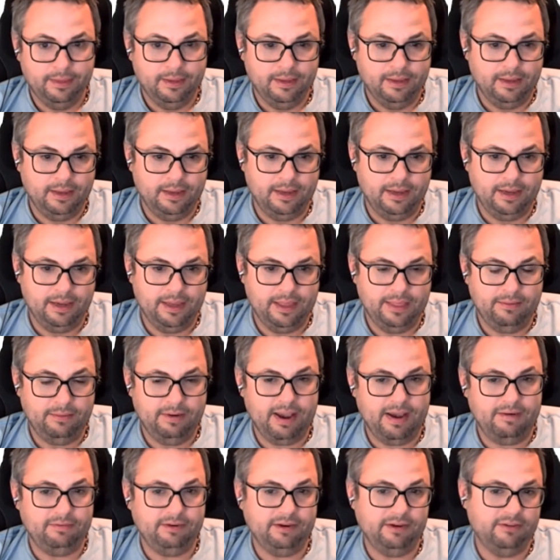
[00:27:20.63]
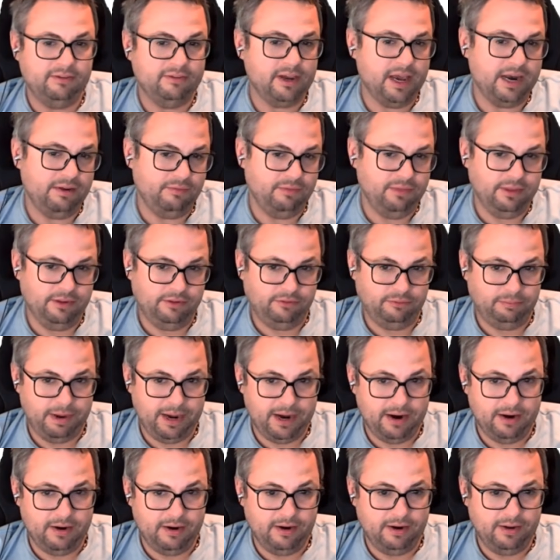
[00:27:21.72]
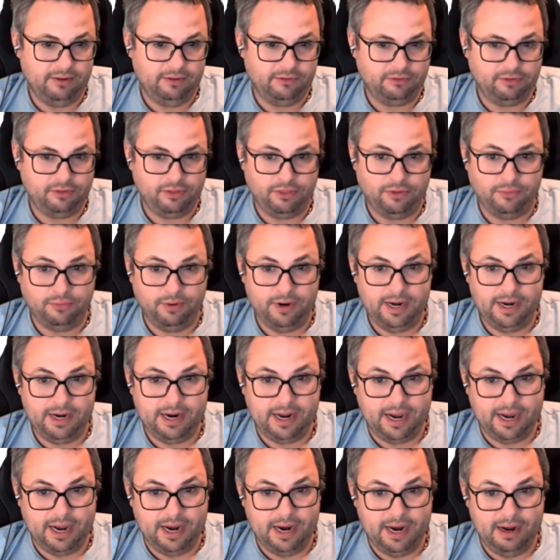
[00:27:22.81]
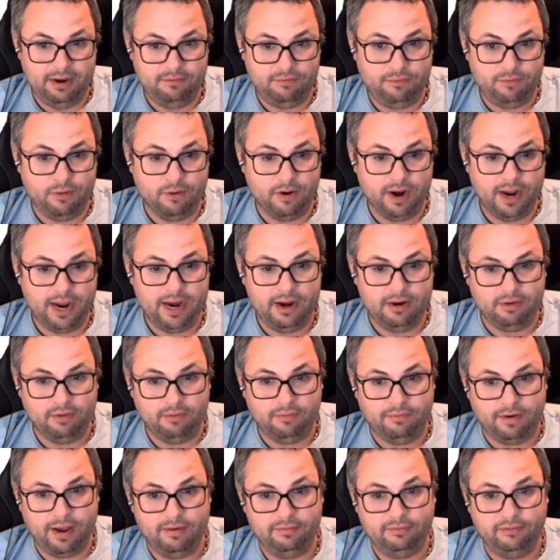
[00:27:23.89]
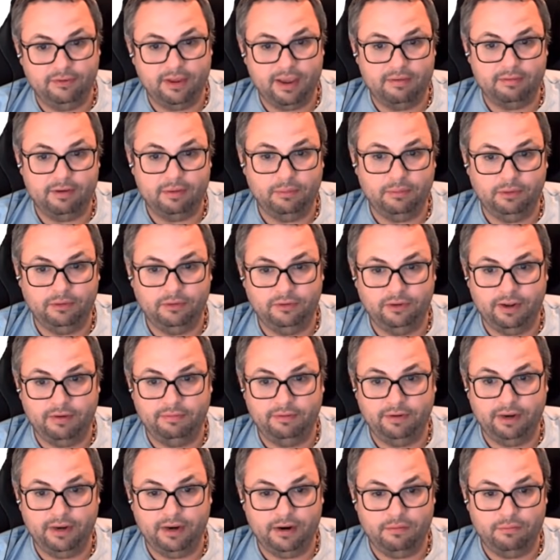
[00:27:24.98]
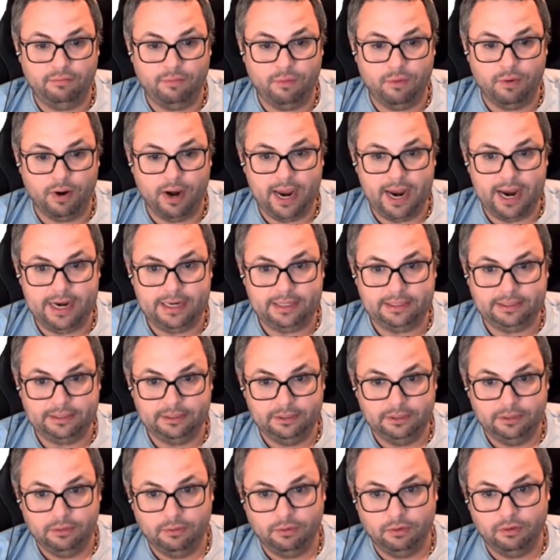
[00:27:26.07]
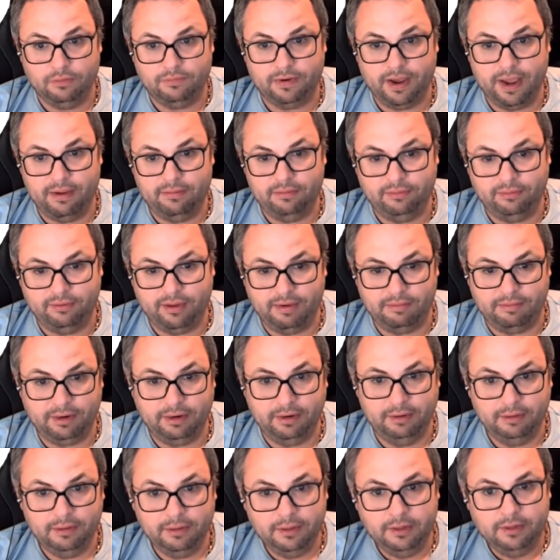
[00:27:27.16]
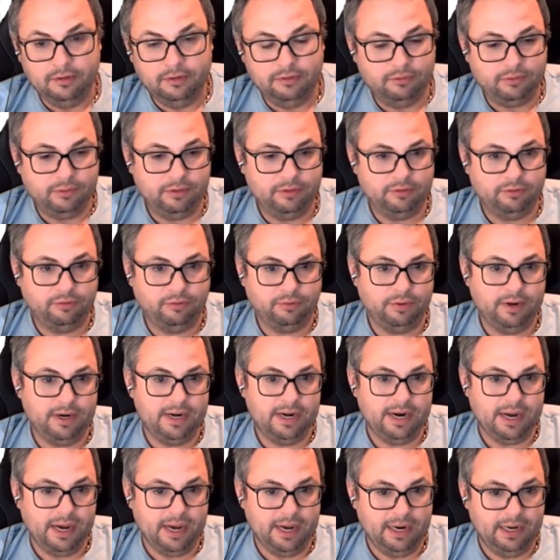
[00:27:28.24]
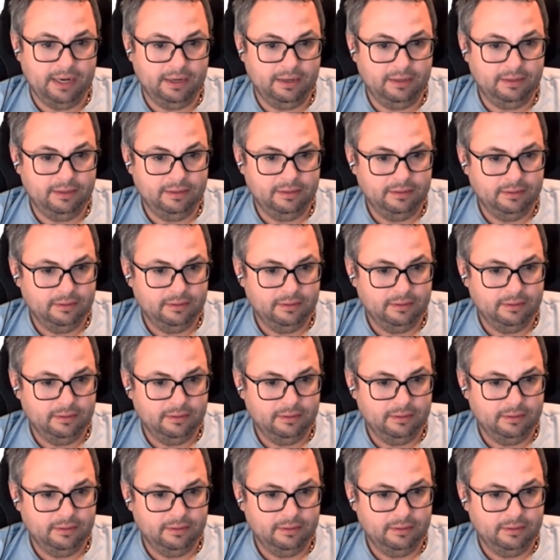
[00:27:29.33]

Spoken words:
And then we have to decide if this pair is 3, 9, 4, 8, or 5, 7. Well, it's definitely not 4, 8 or 5, 7. So it's 3, 9.